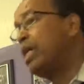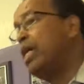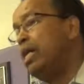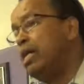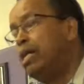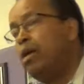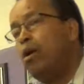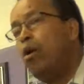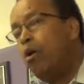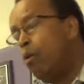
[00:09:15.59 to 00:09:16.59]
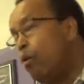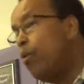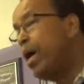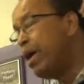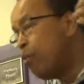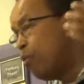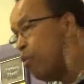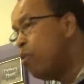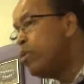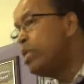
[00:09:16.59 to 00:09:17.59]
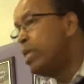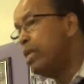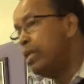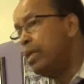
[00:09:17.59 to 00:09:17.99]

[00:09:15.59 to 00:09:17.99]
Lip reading: killed, who were wounded,